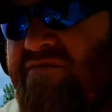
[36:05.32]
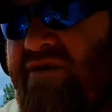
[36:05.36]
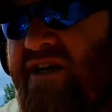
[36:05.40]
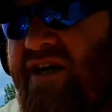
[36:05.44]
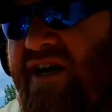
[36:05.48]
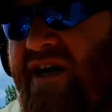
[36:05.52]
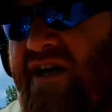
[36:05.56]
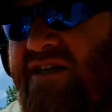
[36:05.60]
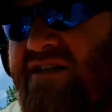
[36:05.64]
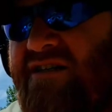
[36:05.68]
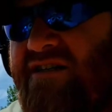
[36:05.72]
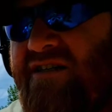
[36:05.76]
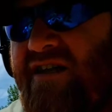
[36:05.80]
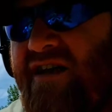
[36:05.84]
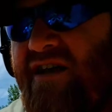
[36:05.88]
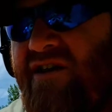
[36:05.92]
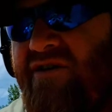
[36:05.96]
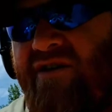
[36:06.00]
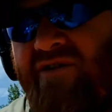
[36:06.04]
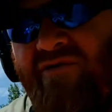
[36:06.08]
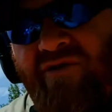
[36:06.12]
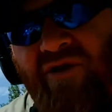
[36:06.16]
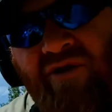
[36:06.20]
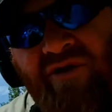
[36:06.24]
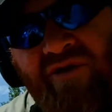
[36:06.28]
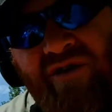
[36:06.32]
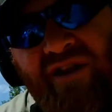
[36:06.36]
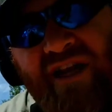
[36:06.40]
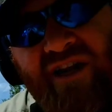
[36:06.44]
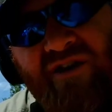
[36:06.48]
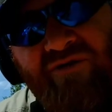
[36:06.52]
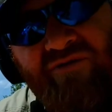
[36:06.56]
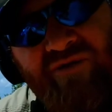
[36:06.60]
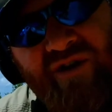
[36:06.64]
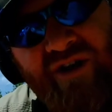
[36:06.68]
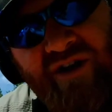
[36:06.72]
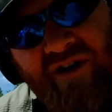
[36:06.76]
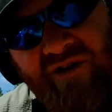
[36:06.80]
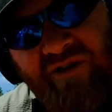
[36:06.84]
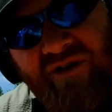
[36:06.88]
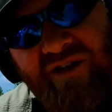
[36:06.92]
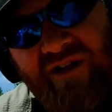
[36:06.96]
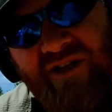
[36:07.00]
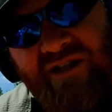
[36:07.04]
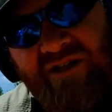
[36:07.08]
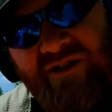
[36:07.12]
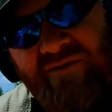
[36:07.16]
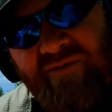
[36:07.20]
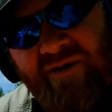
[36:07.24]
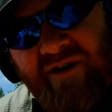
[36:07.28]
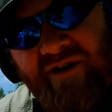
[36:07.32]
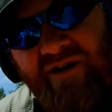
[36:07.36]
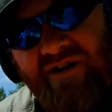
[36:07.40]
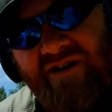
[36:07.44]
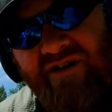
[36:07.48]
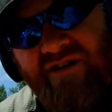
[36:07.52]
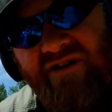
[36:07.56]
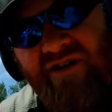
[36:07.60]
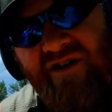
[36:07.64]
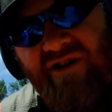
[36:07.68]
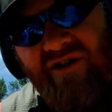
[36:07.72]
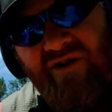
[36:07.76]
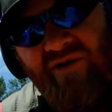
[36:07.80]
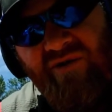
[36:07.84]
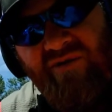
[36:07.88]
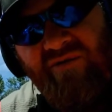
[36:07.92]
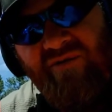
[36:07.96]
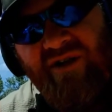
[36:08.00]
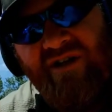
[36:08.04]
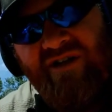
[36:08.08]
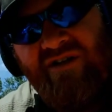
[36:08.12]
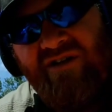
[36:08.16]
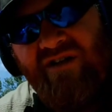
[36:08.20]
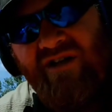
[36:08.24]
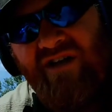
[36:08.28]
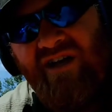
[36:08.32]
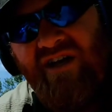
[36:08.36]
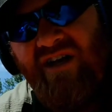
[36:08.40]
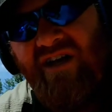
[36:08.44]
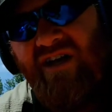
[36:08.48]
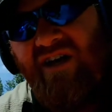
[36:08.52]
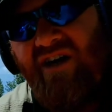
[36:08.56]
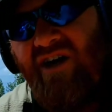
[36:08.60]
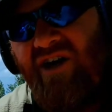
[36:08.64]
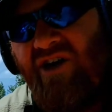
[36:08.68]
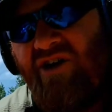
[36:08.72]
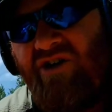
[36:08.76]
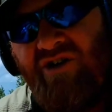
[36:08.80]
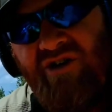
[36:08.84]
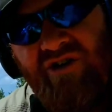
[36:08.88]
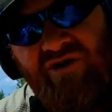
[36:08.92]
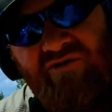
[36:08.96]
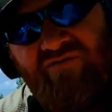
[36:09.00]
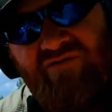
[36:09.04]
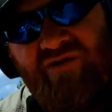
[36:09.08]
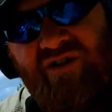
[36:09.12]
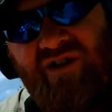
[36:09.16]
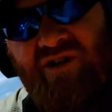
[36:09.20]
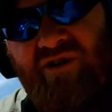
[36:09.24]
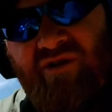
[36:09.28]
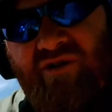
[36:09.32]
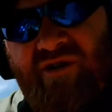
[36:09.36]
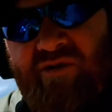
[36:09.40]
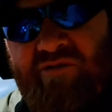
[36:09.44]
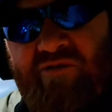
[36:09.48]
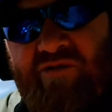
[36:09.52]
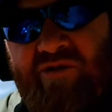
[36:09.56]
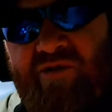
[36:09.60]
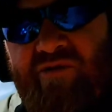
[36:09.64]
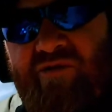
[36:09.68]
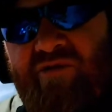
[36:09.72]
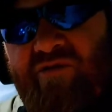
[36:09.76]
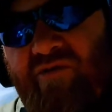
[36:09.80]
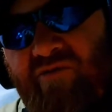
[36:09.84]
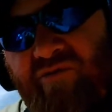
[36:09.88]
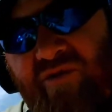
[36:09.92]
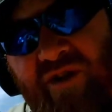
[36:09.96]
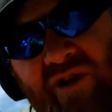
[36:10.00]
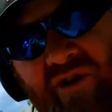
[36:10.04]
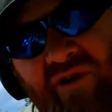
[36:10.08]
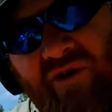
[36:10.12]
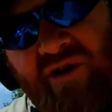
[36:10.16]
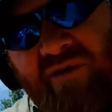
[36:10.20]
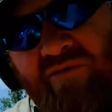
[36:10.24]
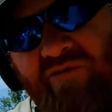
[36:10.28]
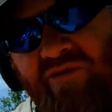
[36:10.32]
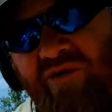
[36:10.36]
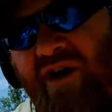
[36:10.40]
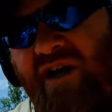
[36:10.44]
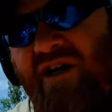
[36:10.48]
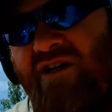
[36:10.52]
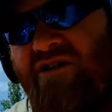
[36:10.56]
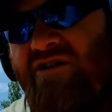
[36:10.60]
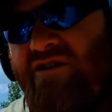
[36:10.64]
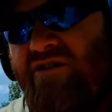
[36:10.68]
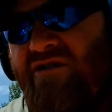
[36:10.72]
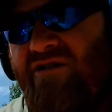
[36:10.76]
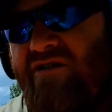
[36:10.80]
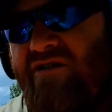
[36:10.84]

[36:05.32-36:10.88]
honestly, I don't have a whole lot of reloading experience to know what a good reloading grass would